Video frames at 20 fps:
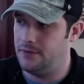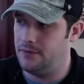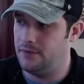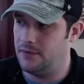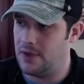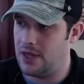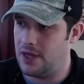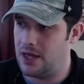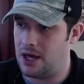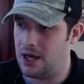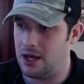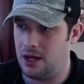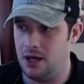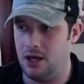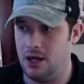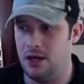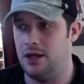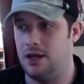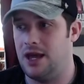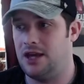
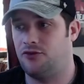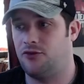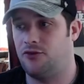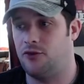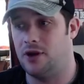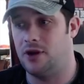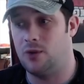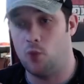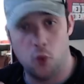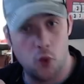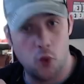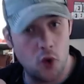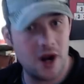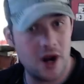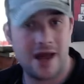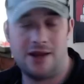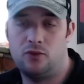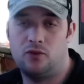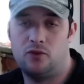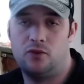as for, would
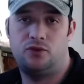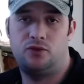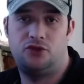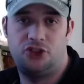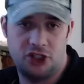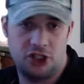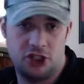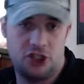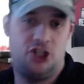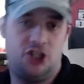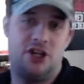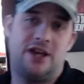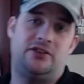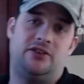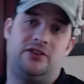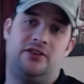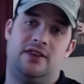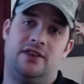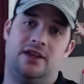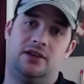I suggest
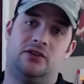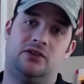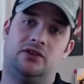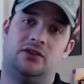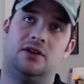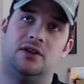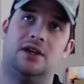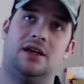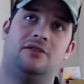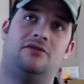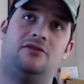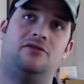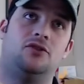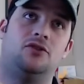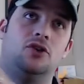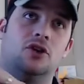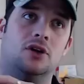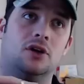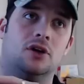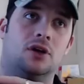this if
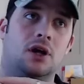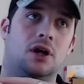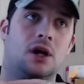you're